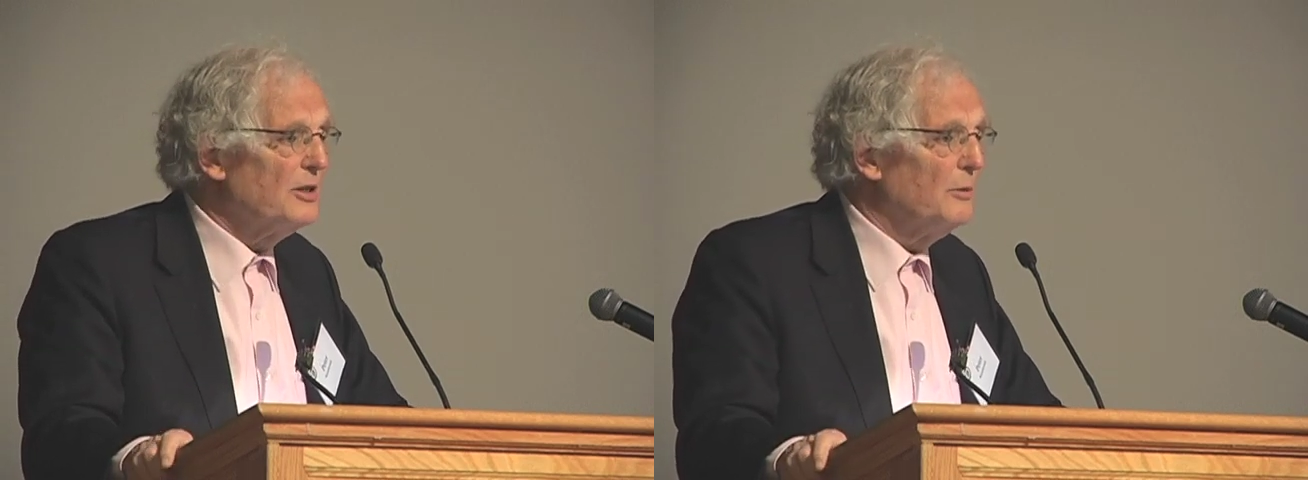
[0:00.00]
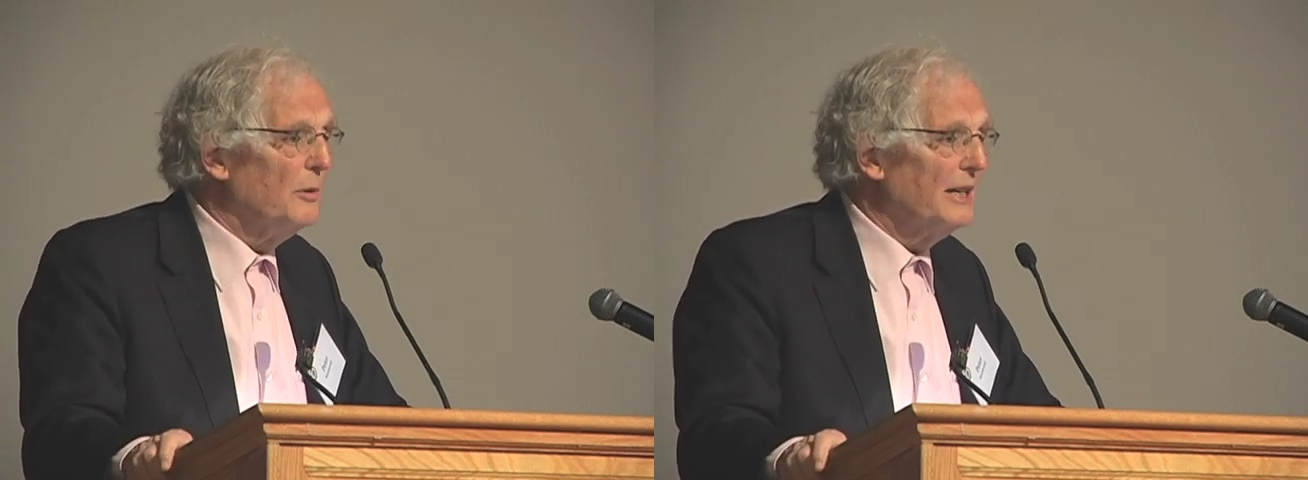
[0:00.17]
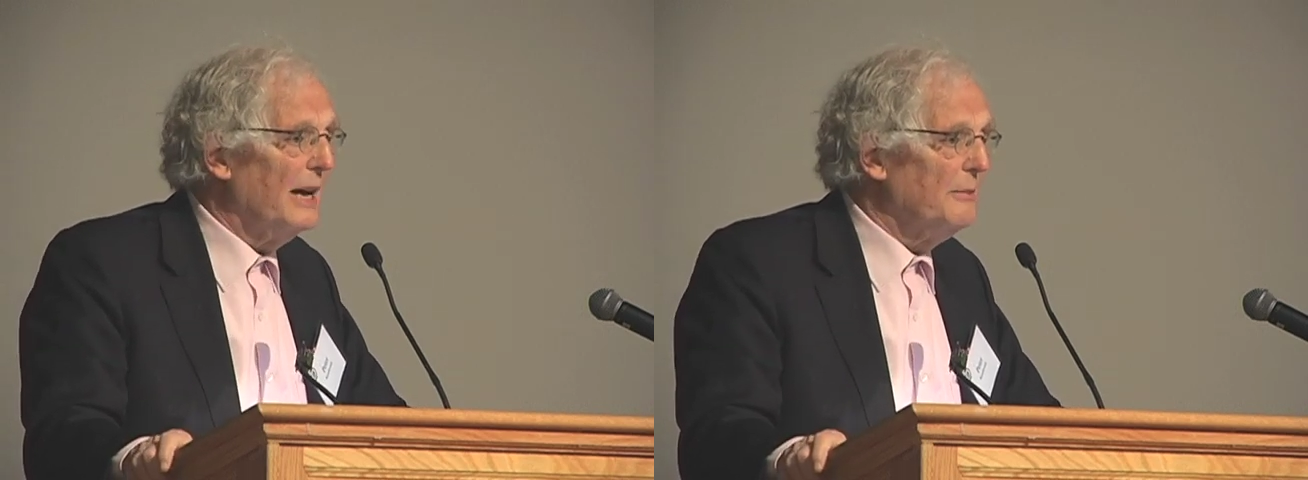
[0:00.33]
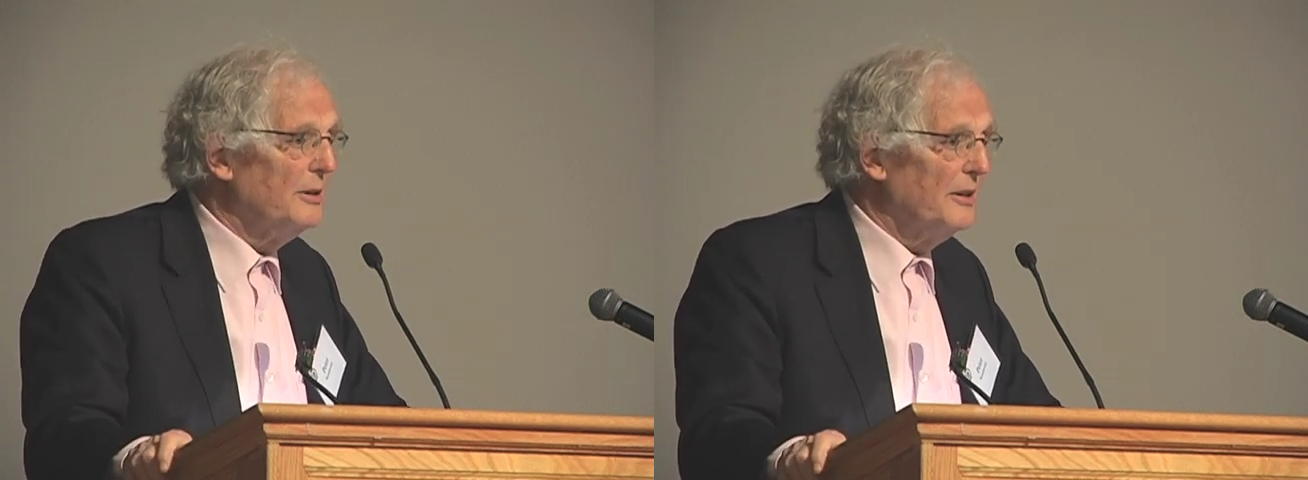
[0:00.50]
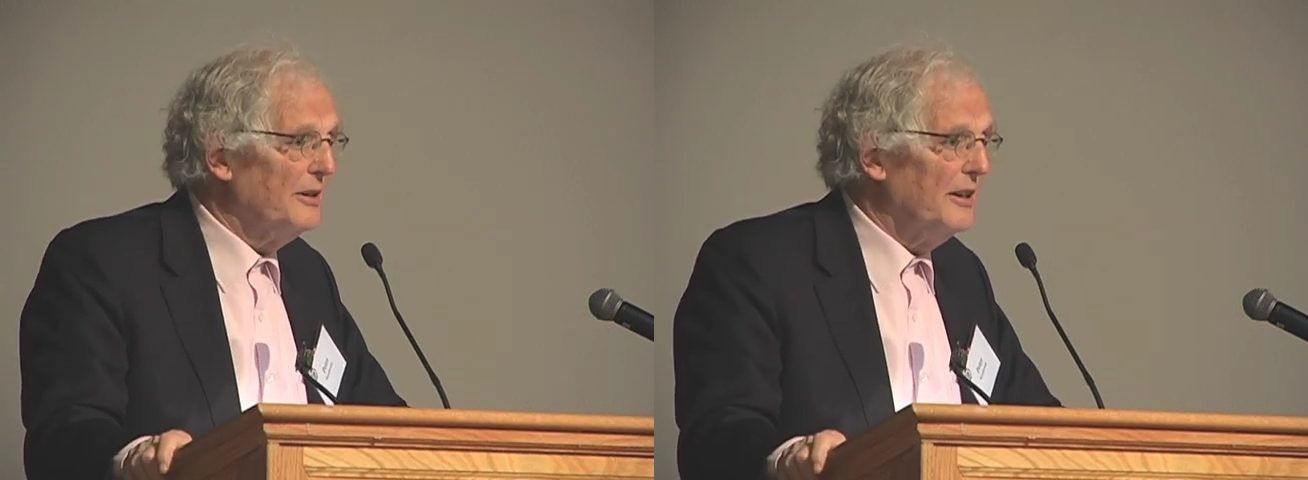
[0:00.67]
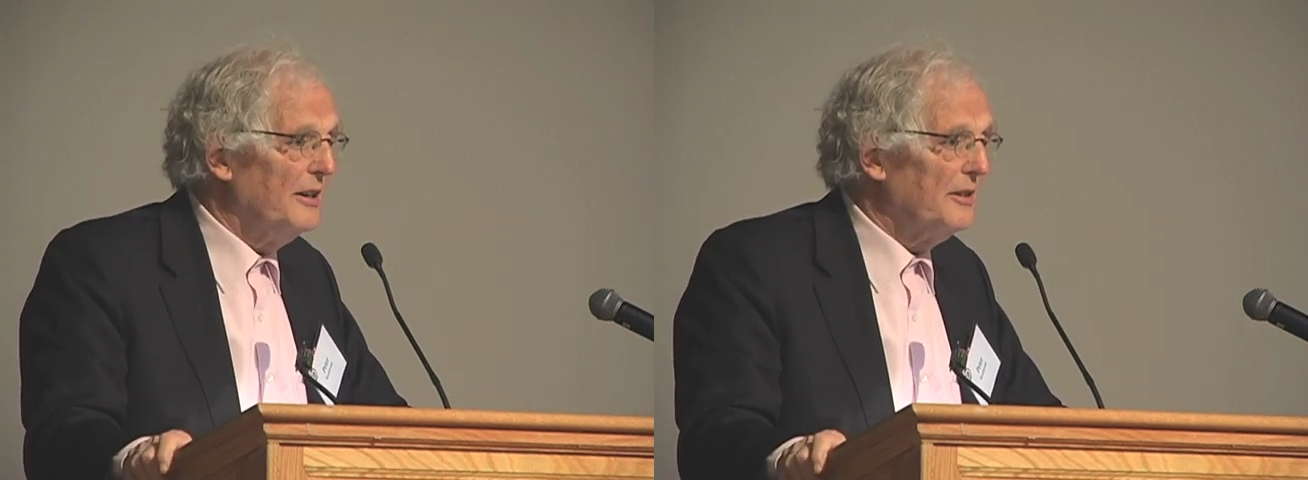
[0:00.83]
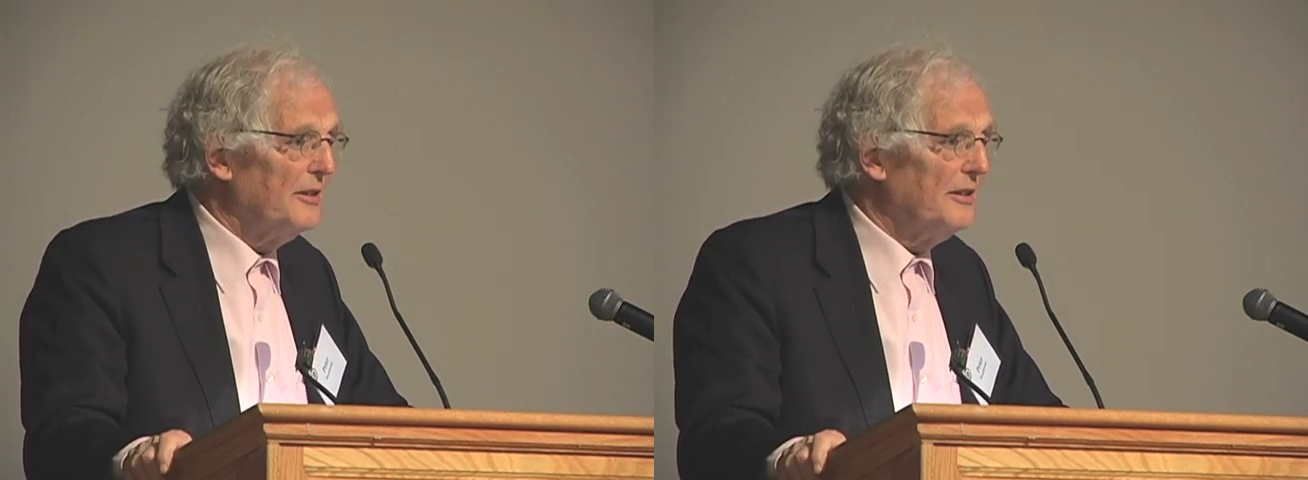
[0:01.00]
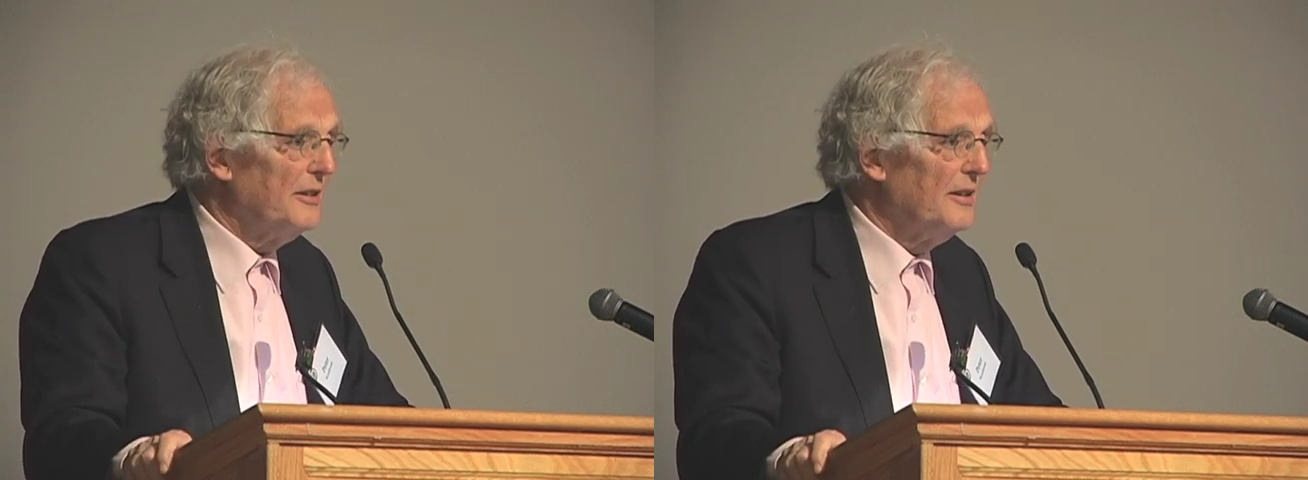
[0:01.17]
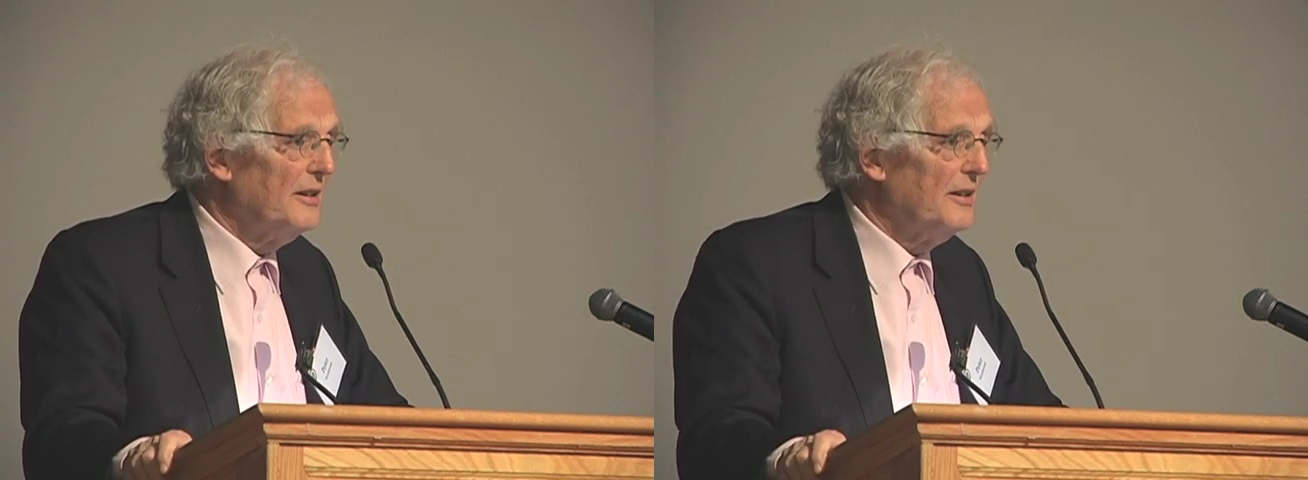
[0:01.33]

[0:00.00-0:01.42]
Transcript: to what happened on earth.